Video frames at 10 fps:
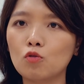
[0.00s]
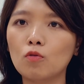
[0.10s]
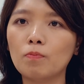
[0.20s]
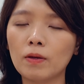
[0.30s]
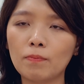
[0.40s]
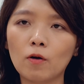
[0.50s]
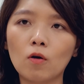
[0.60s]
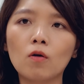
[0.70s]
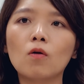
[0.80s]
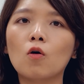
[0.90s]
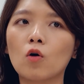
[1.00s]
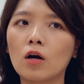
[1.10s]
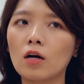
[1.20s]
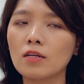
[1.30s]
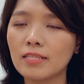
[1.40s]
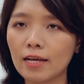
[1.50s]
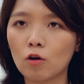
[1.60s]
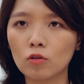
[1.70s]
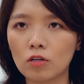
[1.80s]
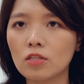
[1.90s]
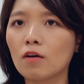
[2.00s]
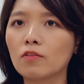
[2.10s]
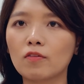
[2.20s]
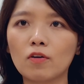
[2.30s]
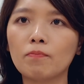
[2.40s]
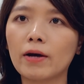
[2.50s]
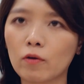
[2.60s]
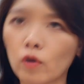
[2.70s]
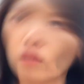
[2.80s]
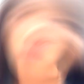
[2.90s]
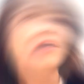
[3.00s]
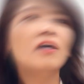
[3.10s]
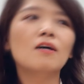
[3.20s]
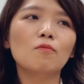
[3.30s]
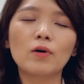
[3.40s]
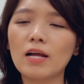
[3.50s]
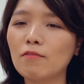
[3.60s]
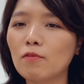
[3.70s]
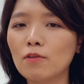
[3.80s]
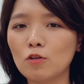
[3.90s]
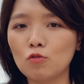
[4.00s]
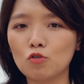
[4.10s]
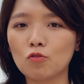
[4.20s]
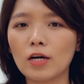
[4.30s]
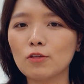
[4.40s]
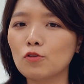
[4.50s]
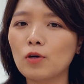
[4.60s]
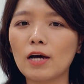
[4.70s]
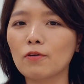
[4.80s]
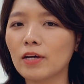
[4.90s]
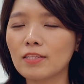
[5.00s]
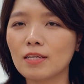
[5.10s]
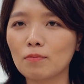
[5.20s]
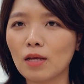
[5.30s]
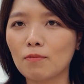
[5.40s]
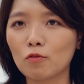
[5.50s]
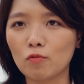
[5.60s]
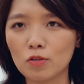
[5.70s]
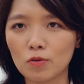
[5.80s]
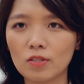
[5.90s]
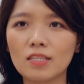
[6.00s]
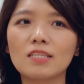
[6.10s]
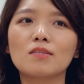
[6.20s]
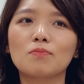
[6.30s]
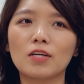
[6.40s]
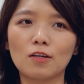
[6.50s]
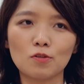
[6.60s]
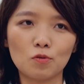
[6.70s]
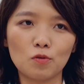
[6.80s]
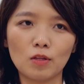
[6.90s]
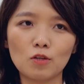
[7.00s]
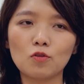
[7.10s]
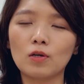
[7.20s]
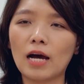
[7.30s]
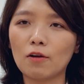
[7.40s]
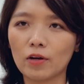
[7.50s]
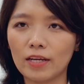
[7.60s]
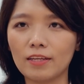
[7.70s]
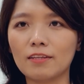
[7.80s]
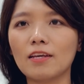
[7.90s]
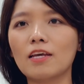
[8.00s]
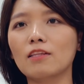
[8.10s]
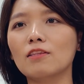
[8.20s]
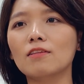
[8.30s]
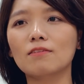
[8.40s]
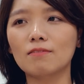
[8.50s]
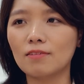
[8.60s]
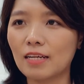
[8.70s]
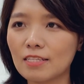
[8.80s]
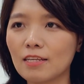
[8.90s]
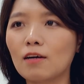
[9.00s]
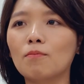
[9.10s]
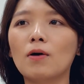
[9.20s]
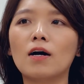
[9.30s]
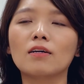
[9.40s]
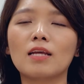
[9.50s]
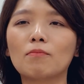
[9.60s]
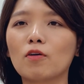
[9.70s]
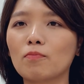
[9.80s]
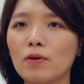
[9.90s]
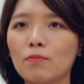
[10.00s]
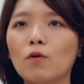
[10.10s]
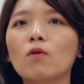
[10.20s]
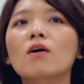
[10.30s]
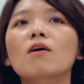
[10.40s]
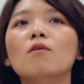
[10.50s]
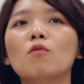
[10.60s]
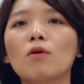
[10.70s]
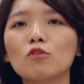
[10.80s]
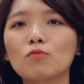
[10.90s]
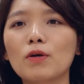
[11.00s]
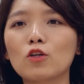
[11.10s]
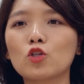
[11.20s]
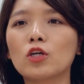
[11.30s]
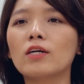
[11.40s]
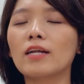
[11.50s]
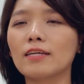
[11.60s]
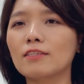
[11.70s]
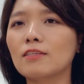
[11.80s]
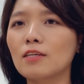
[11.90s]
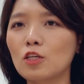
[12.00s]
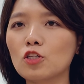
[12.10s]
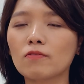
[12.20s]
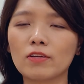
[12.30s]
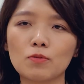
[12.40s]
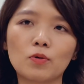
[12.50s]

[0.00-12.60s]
to people or stakeholders of different background. Whenever we, you try to allocate some type of resources, because you need to allocate it in let's say among a number of people we want to make sure that each of this